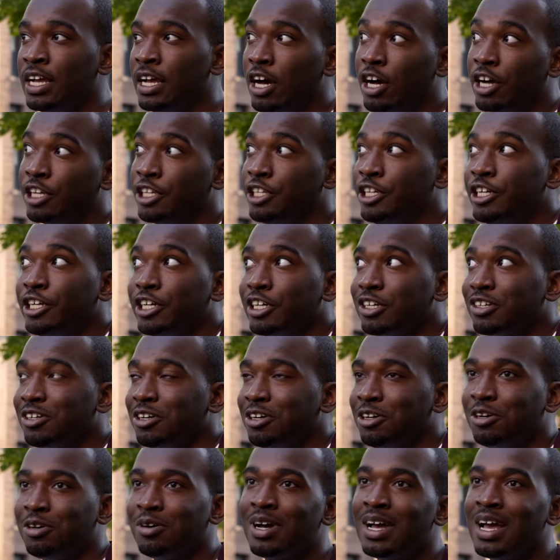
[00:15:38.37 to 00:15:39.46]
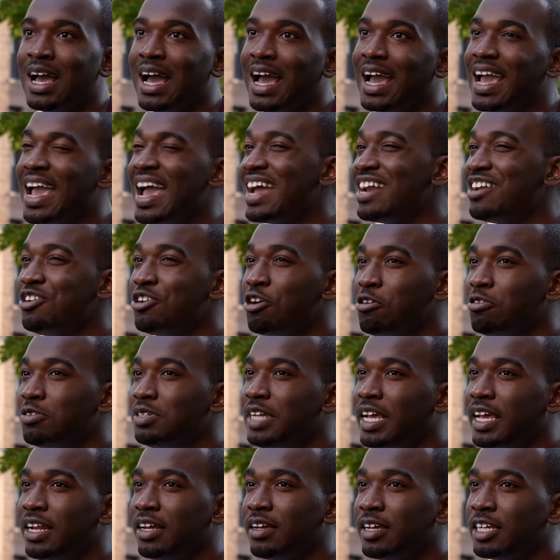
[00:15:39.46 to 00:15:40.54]
A year ago, I had no
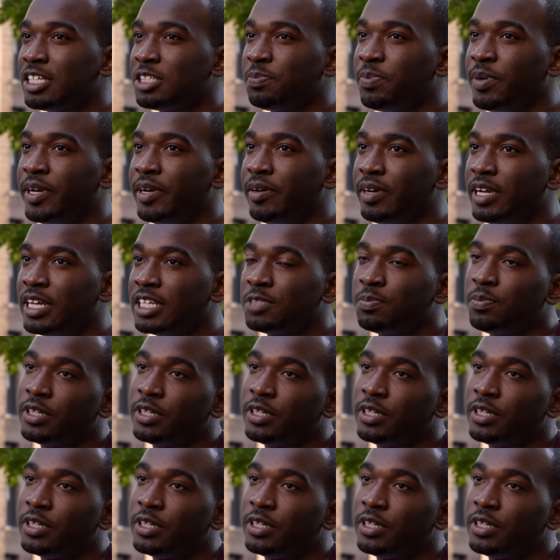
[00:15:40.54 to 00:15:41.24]
data experience,